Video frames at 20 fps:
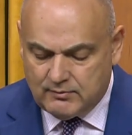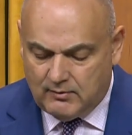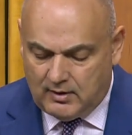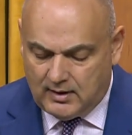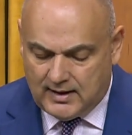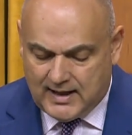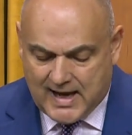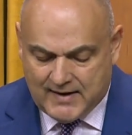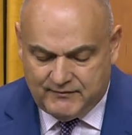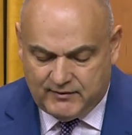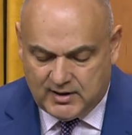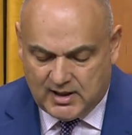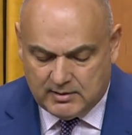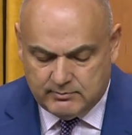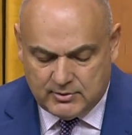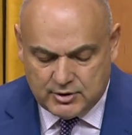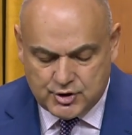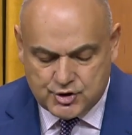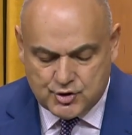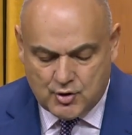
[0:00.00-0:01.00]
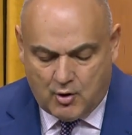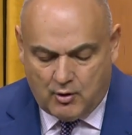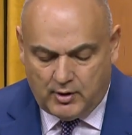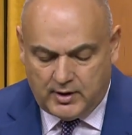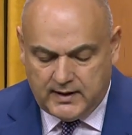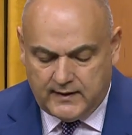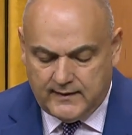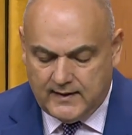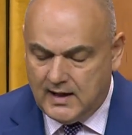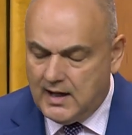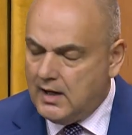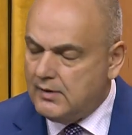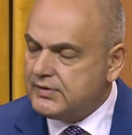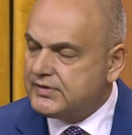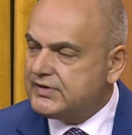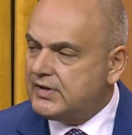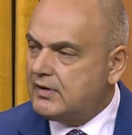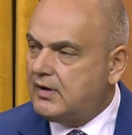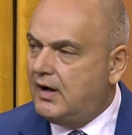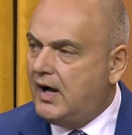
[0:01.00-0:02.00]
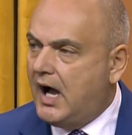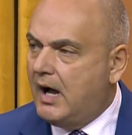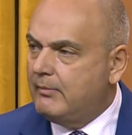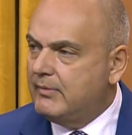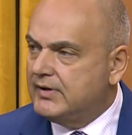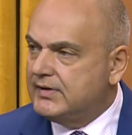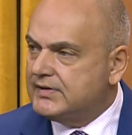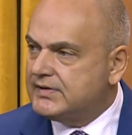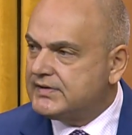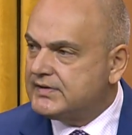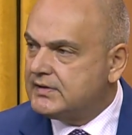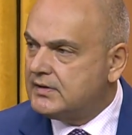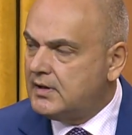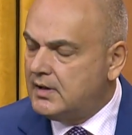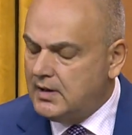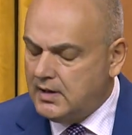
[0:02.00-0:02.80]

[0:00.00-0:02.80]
while having a majority in the House of Commons,